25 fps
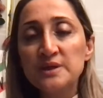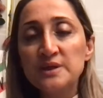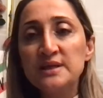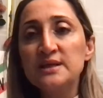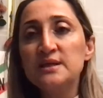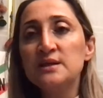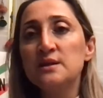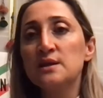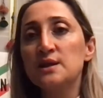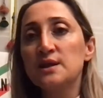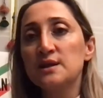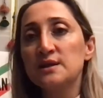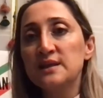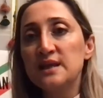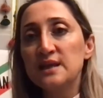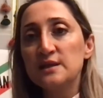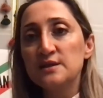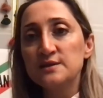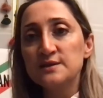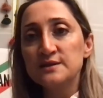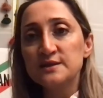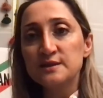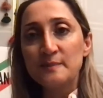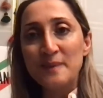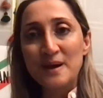really like
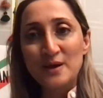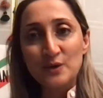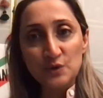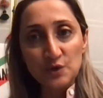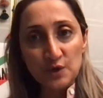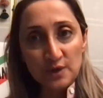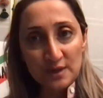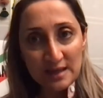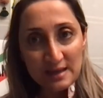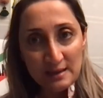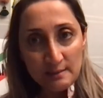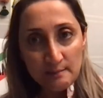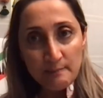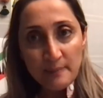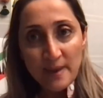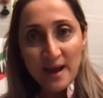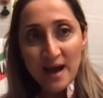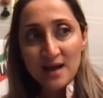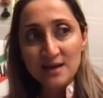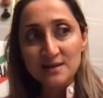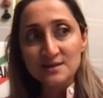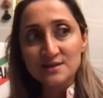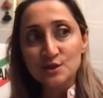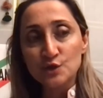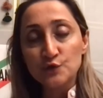tell us about the
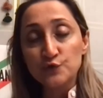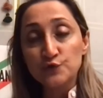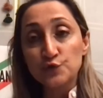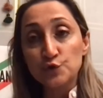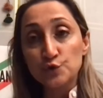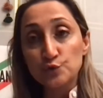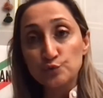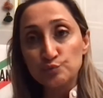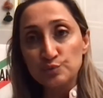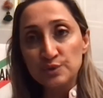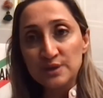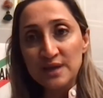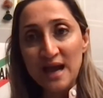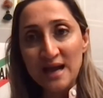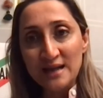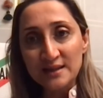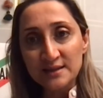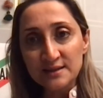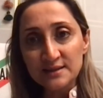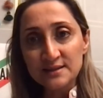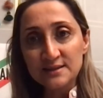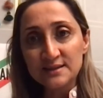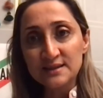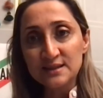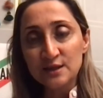impacts of the
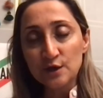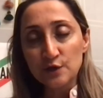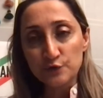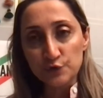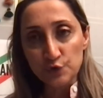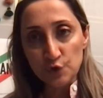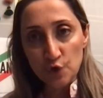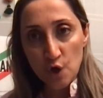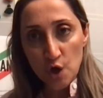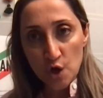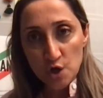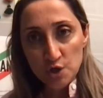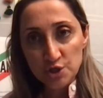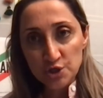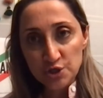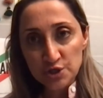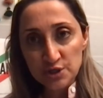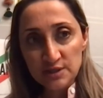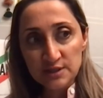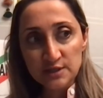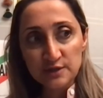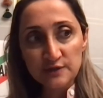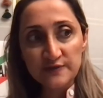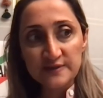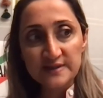reality of the
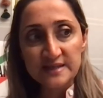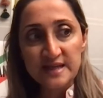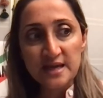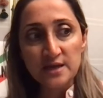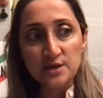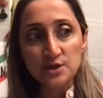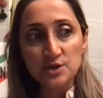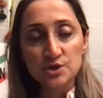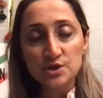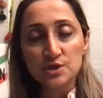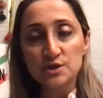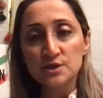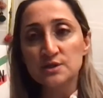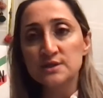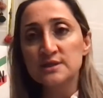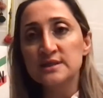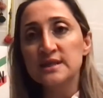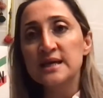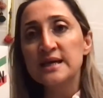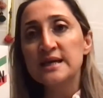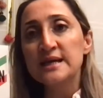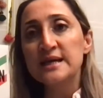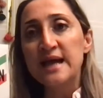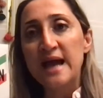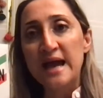harshness of sanctions.
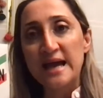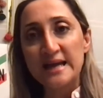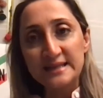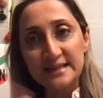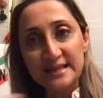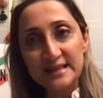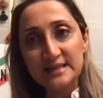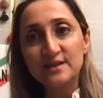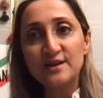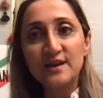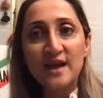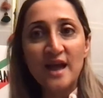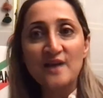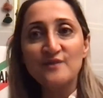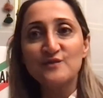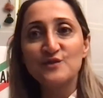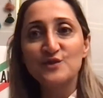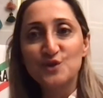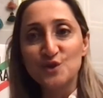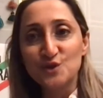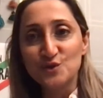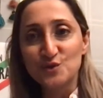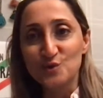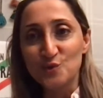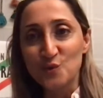And then I have
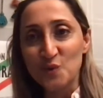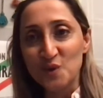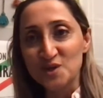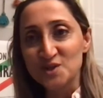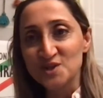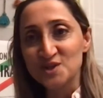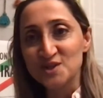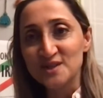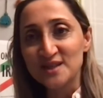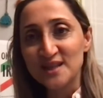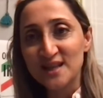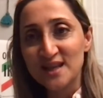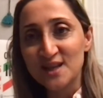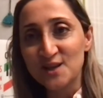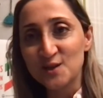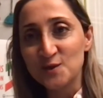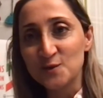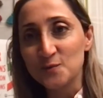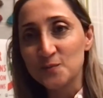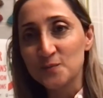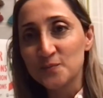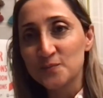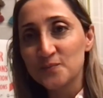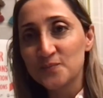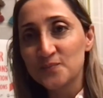another question. Thank
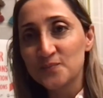you.